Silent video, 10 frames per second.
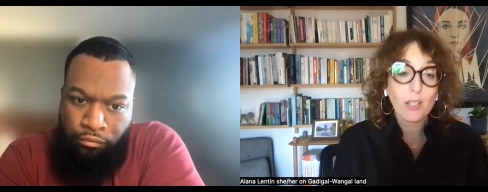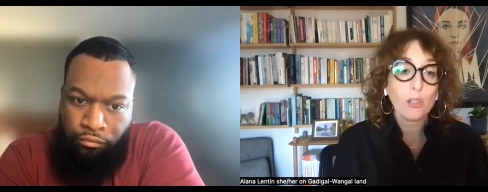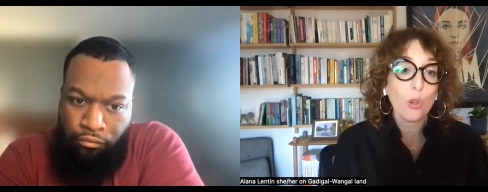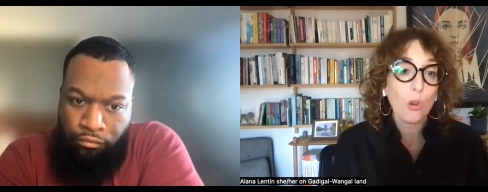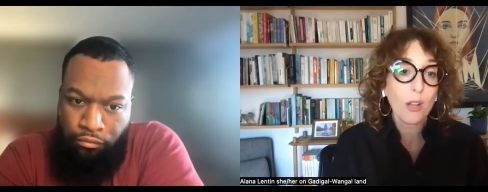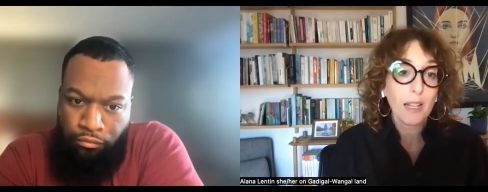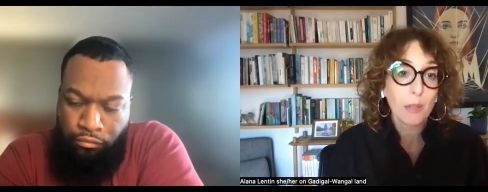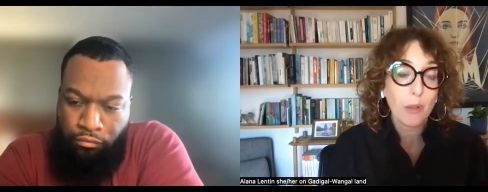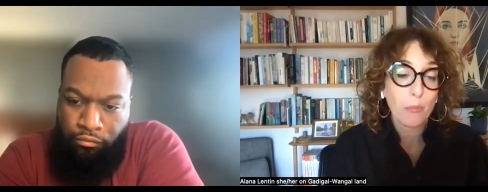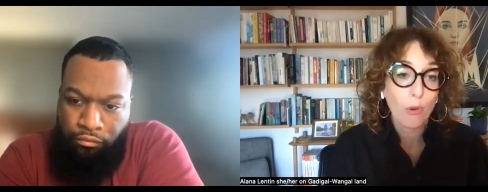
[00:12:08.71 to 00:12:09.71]
Speaker 1: can you talk a
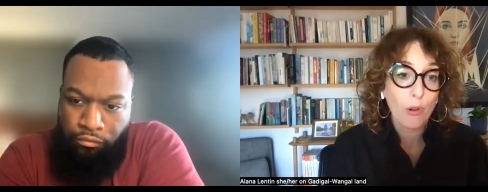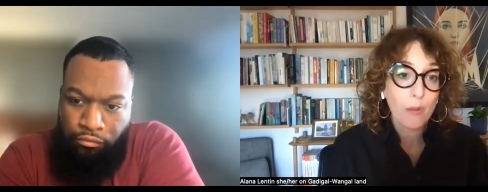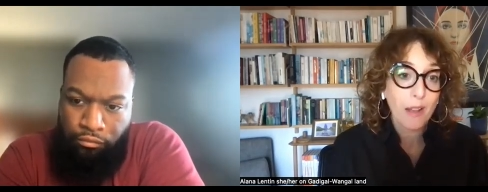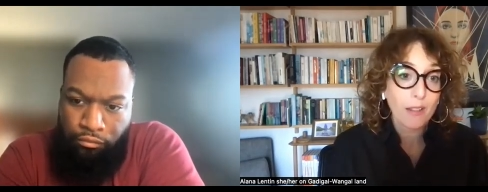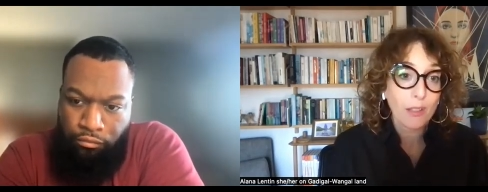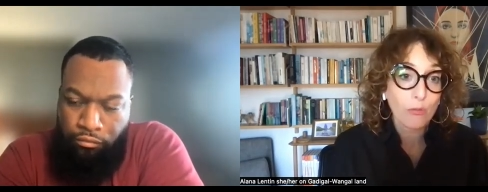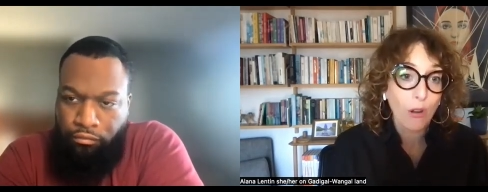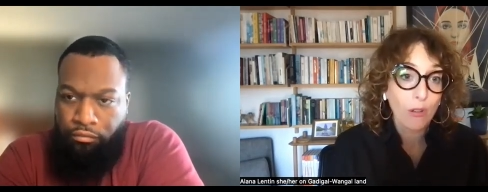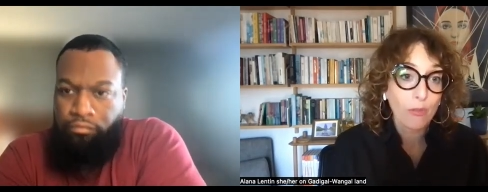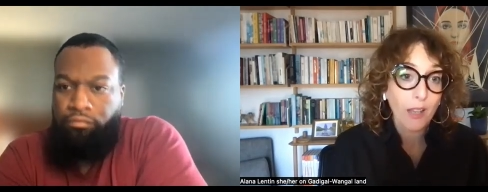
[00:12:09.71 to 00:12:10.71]
little bit more about this
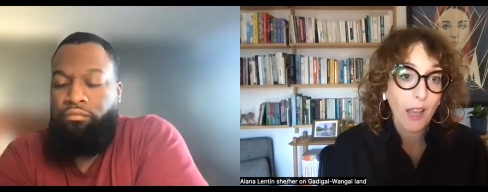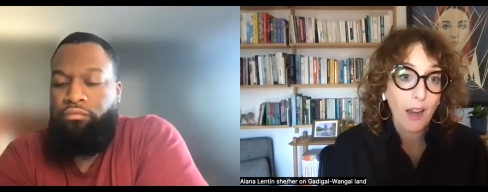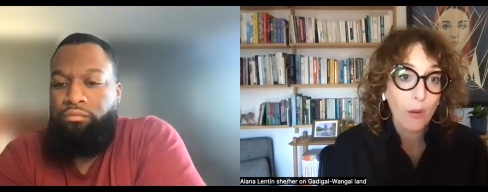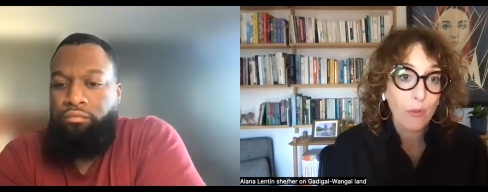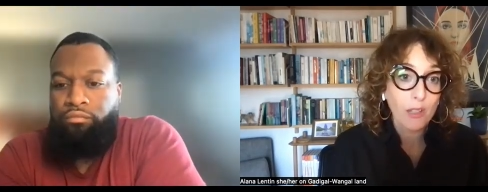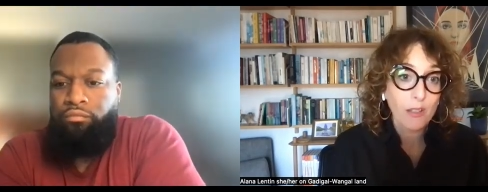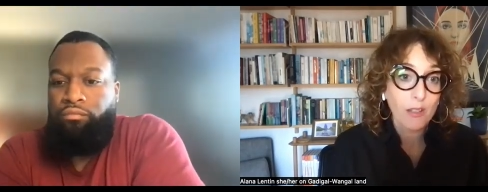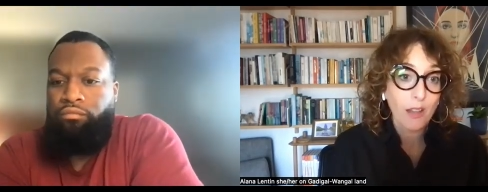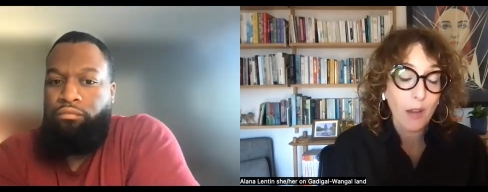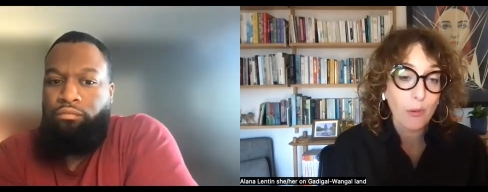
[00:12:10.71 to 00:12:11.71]
role of care, which
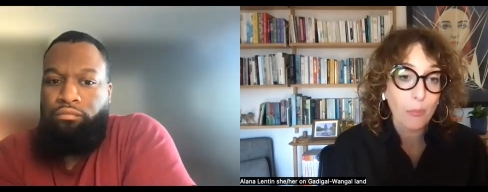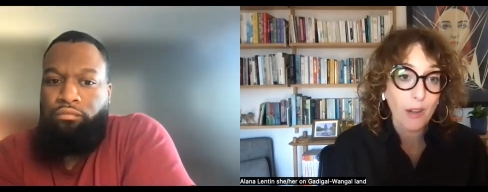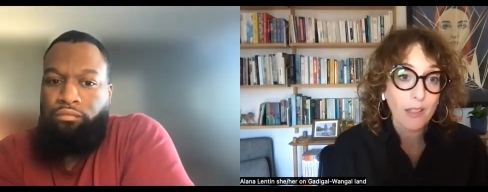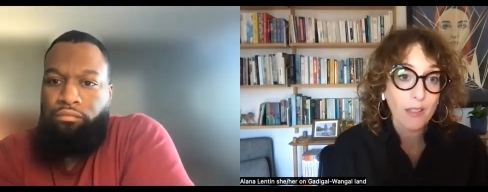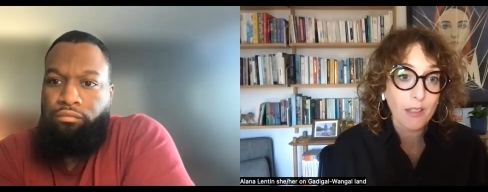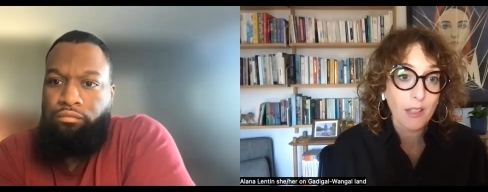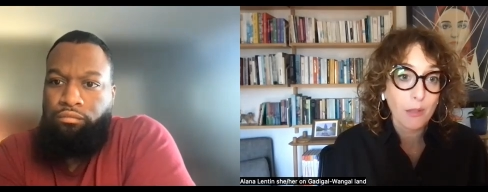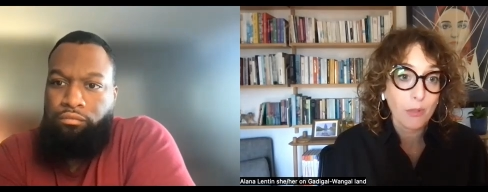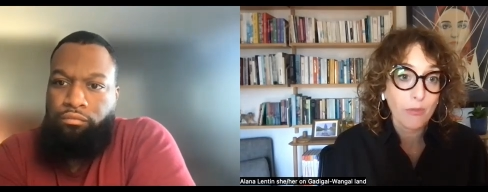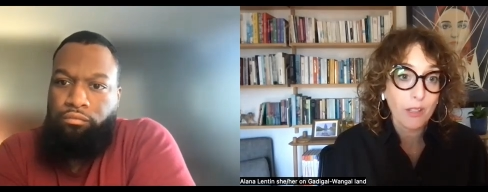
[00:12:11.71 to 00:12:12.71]
is ever present
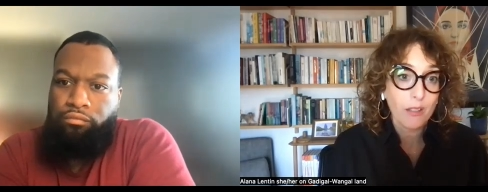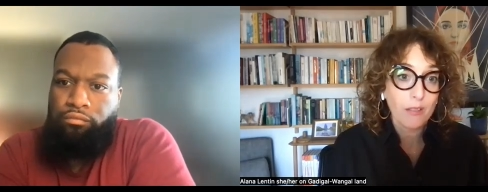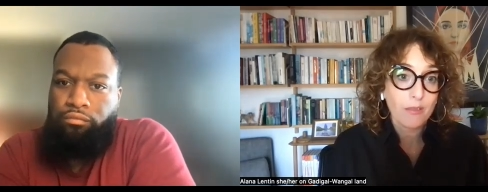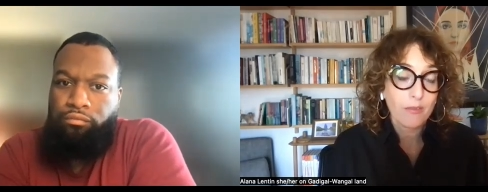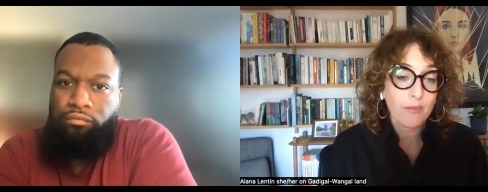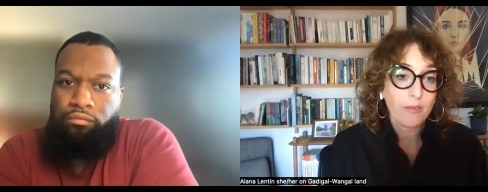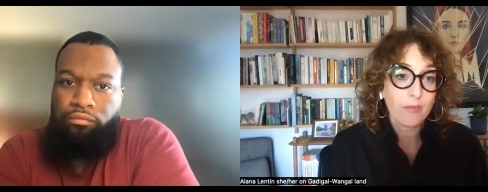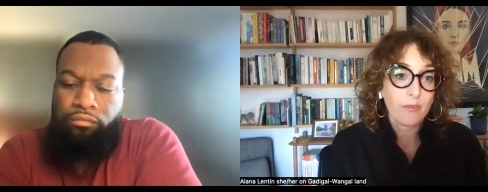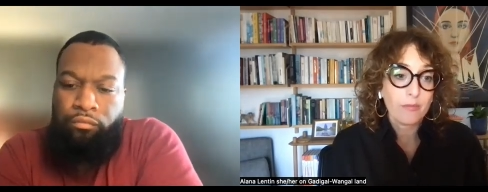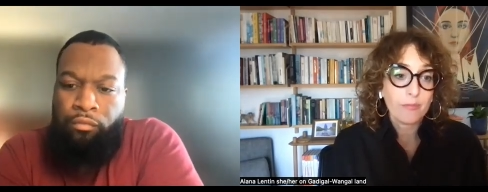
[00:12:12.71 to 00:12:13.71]
in the movie?
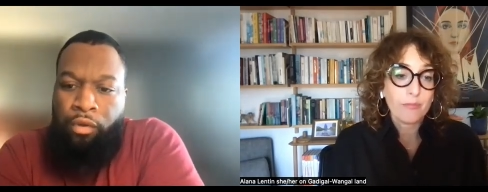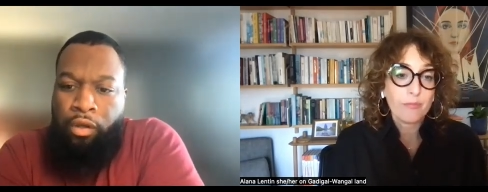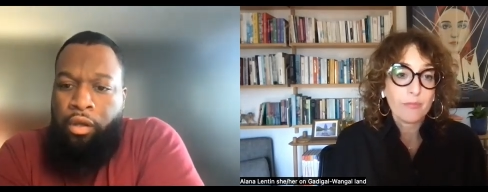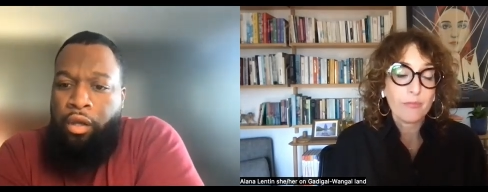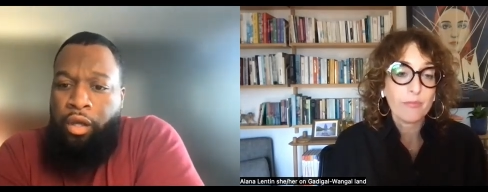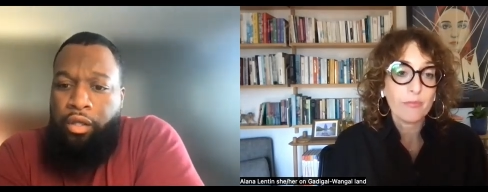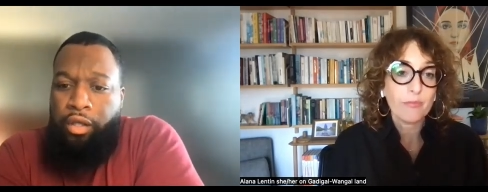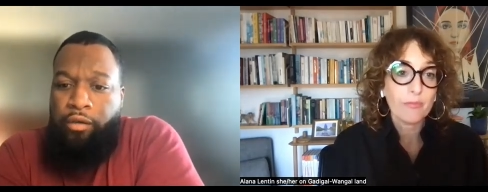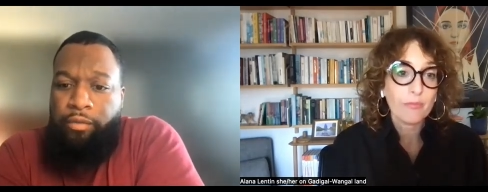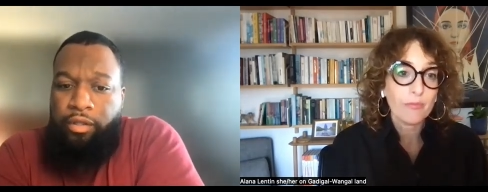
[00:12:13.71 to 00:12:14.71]
Speaker 2: Yeah,
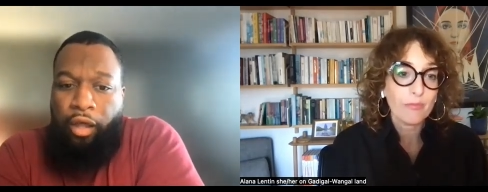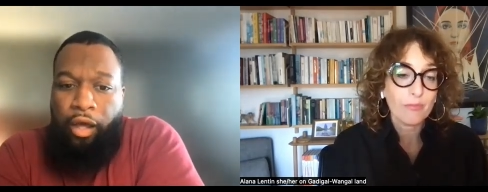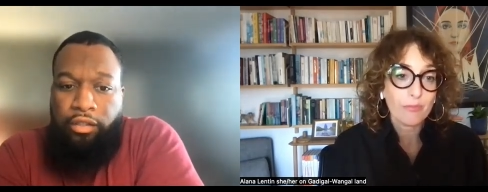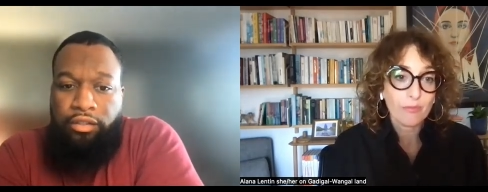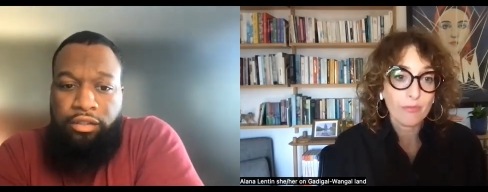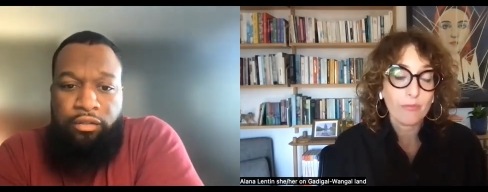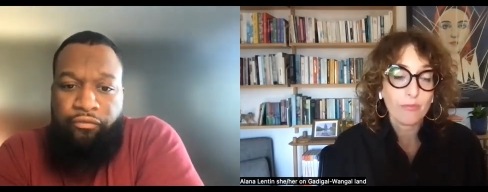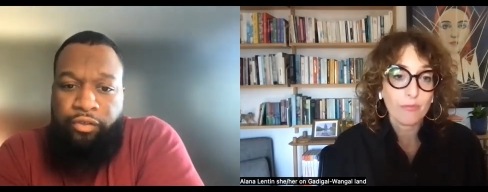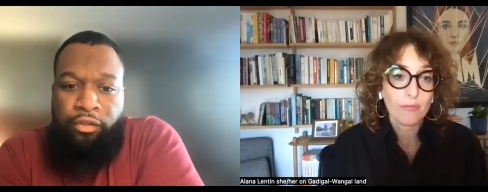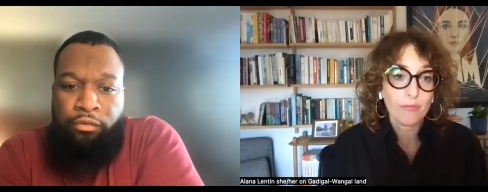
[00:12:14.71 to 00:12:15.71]
I mean, honestly, the
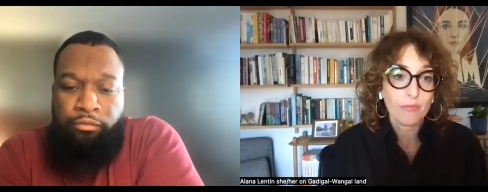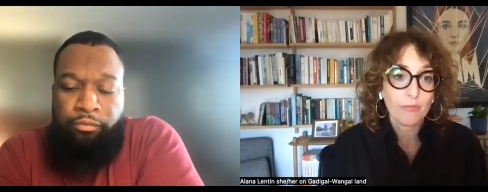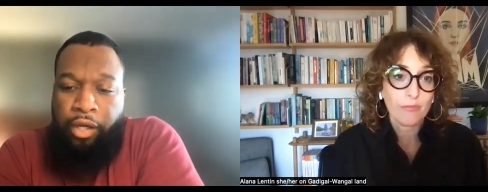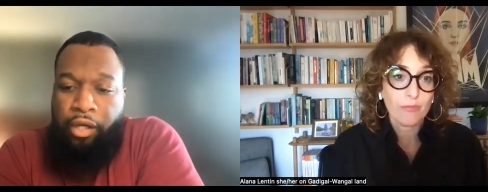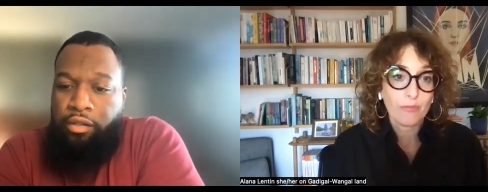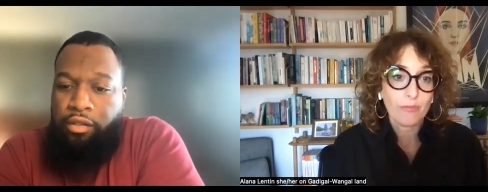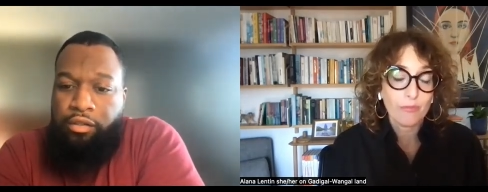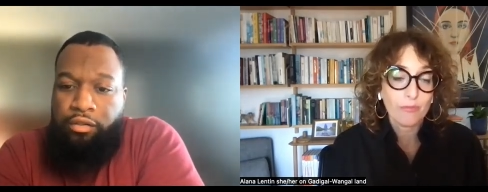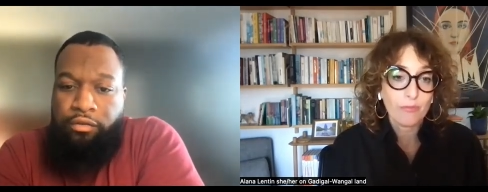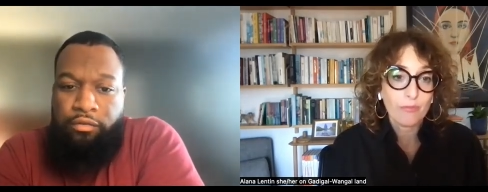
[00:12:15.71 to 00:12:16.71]
film
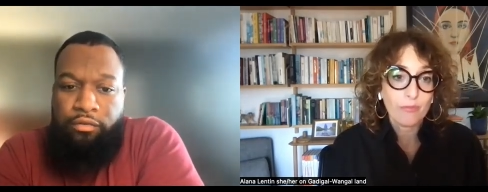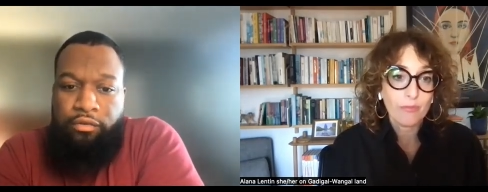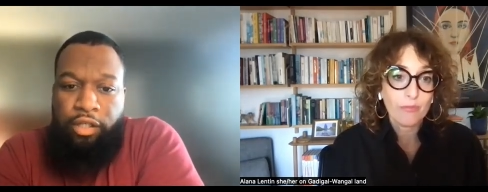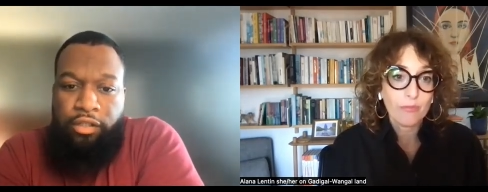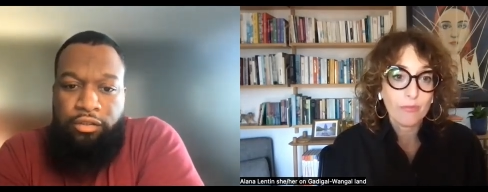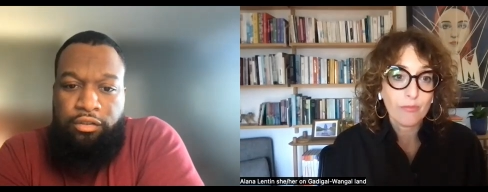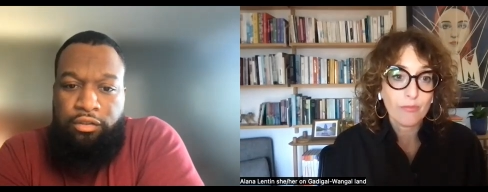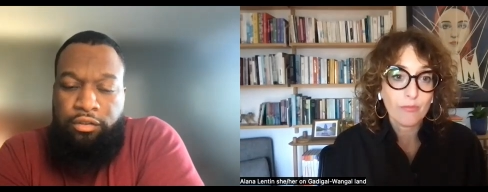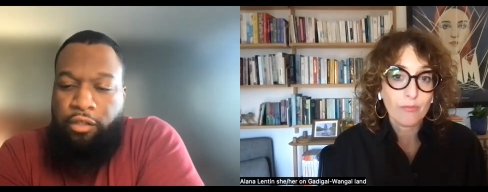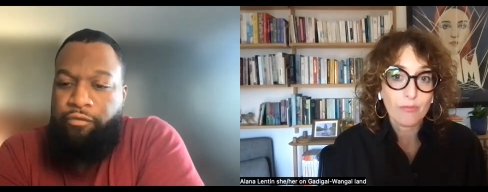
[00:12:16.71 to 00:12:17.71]
barely touches the
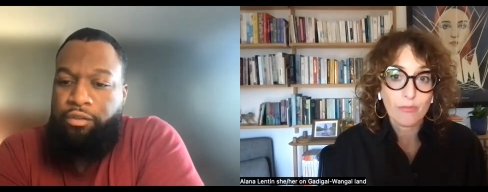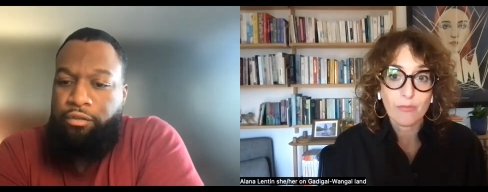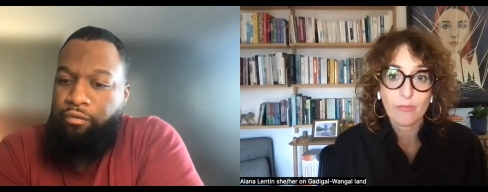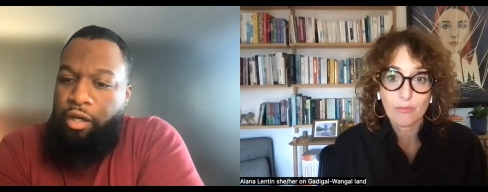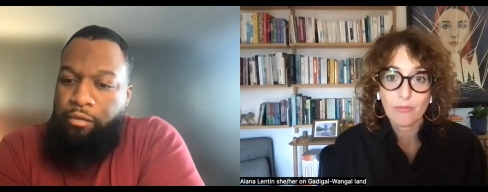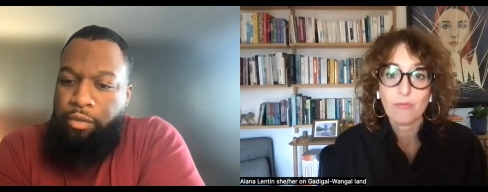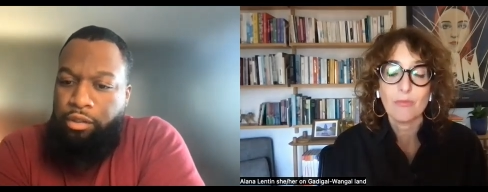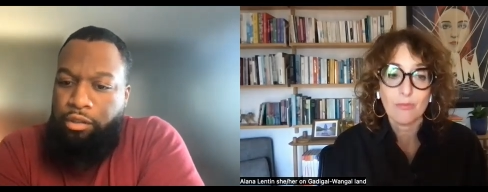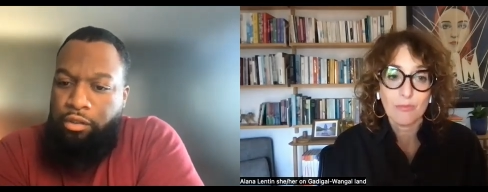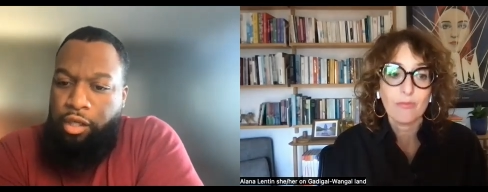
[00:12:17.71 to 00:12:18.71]
surface of how much
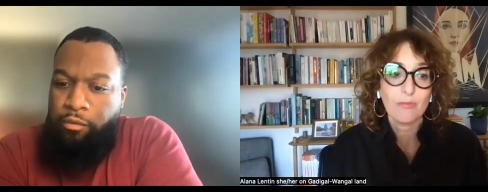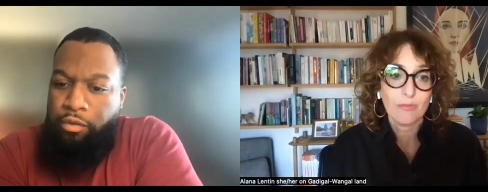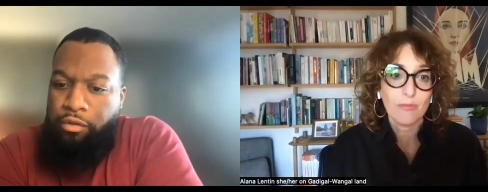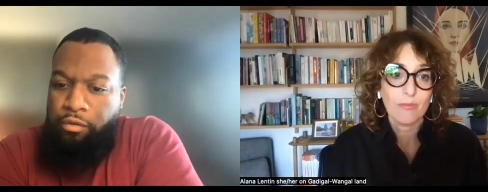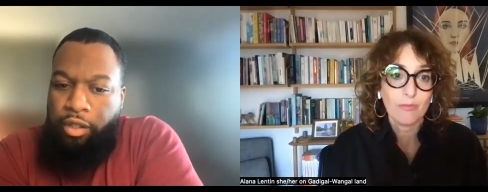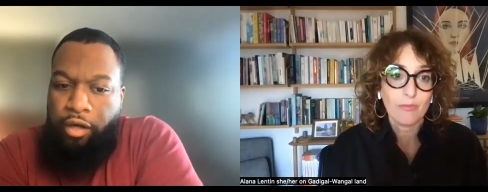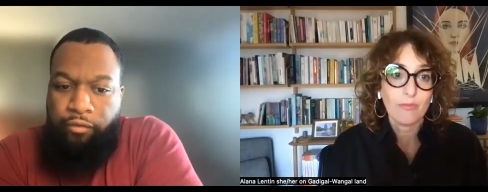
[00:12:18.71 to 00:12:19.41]
mm. they were doing. i am